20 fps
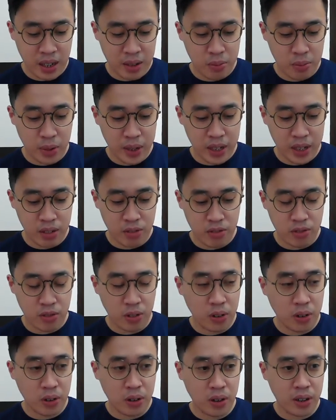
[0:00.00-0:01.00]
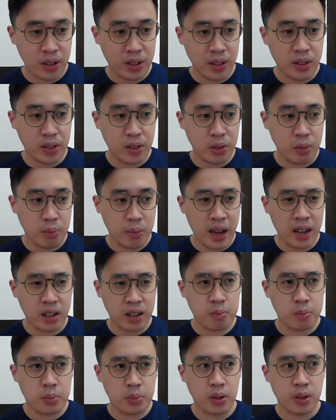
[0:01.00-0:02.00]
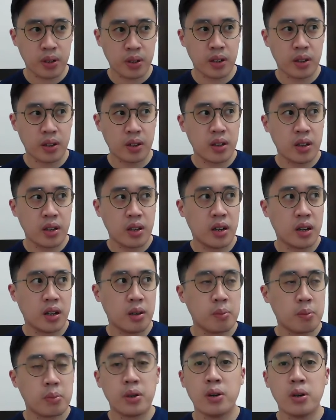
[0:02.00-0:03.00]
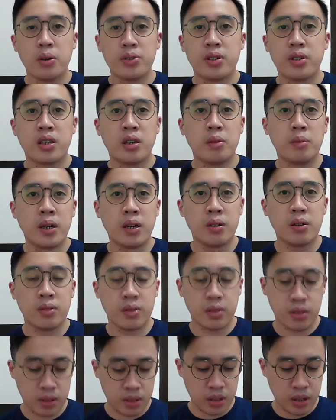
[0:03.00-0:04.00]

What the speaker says: I'm waiting for the new MacBook Pro to come out.